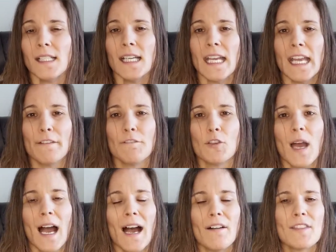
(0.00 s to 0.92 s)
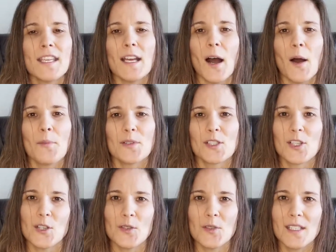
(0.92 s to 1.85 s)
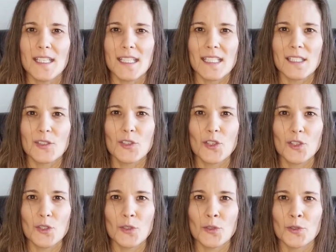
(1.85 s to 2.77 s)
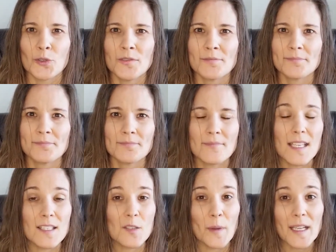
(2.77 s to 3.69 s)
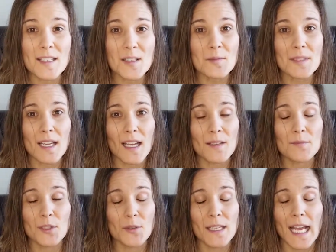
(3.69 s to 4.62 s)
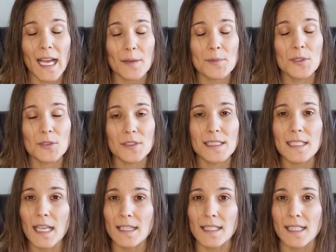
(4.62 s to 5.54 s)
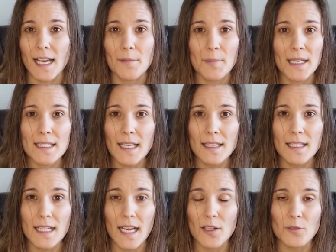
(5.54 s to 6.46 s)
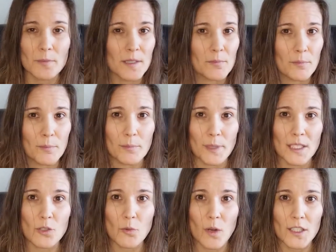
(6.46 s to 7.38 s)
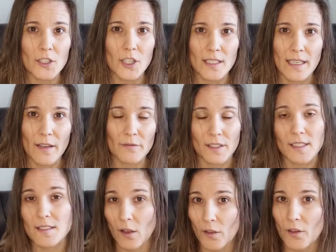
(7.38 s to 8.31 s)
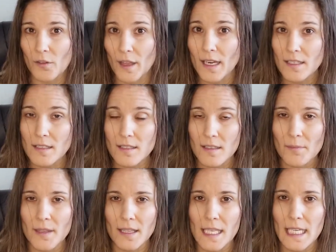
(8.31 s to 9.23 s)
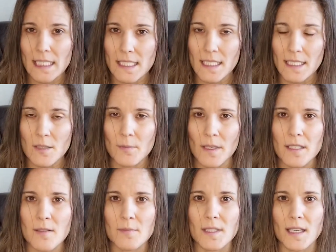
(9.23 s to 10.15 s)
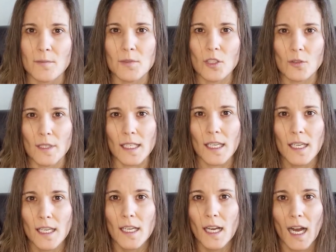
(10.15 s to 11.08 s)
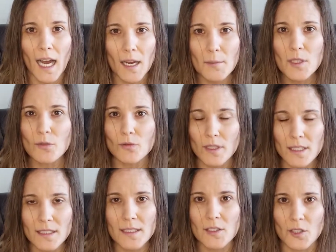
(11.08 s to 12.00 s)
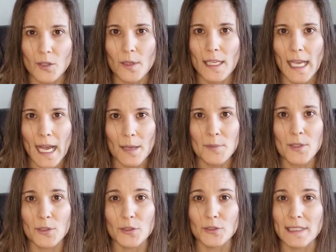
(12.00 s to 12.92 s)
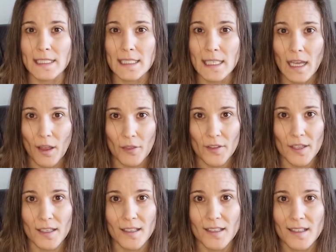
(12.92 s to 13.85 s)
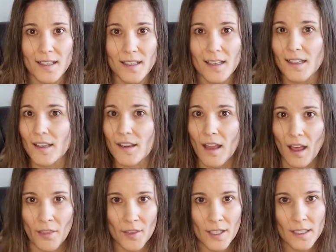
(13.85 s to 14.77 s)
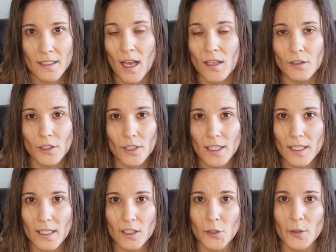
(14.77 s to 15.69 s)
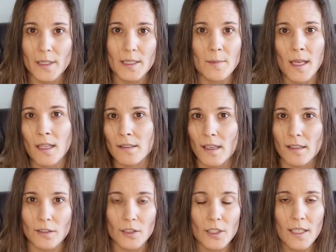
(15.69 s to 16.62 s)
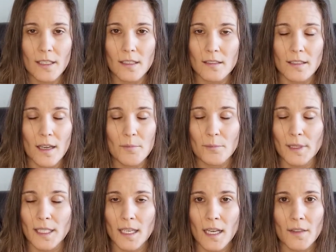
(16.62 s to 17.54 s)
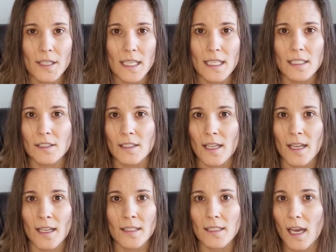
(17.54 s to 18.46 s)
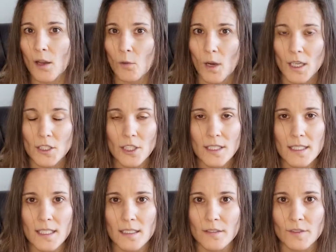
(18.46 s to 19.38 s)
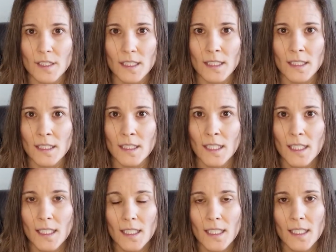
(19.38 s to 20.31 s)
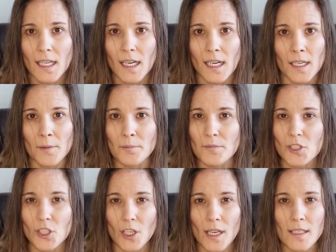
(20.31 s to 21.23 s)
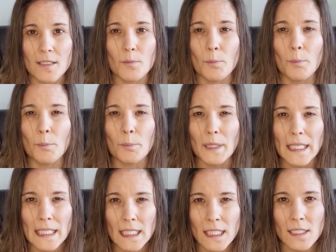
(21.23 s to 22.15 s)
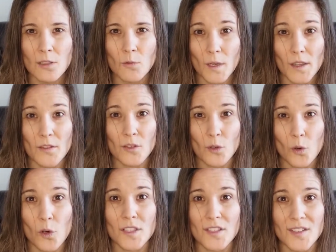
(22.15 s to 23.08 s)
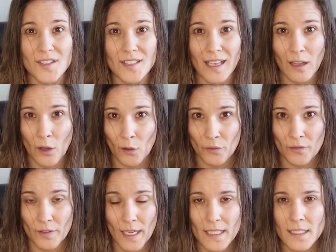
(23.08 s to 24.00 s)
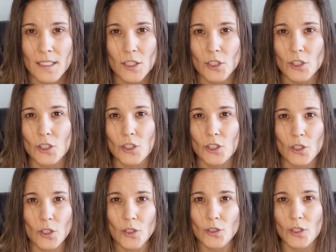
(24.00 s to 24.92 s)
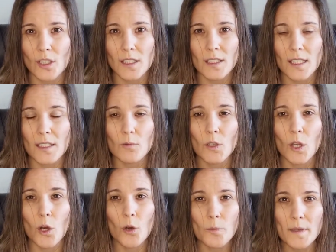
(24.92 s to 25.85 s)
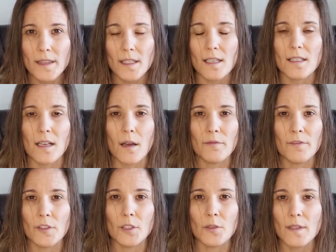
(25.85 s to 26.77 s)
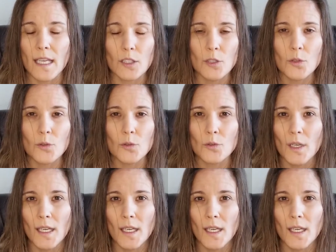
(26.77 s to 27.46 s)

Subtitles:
if you have the opportunity to spend some time doing absolutely nothing. And by nothing, I don't mean binge watching Netflix, although that is something that I did spend some time doing. I mean really doing absolutely nothing. Nothing, not looking at your email, not being on the internet, not watching TV, just being with yourself. And it will open things up for you that you